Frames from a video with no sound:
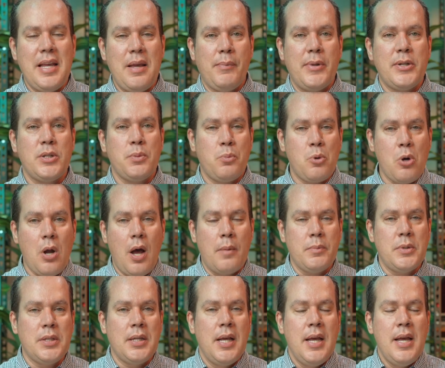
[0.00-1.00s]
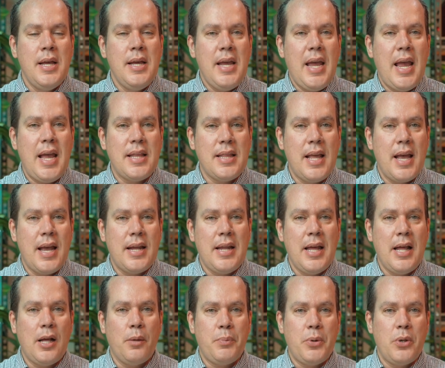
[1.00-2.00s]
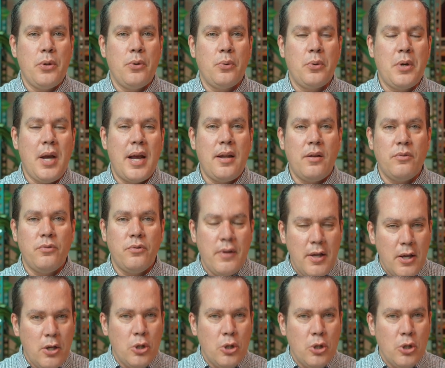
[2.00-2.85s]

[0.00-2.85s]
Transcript: image prompt and then help you kind of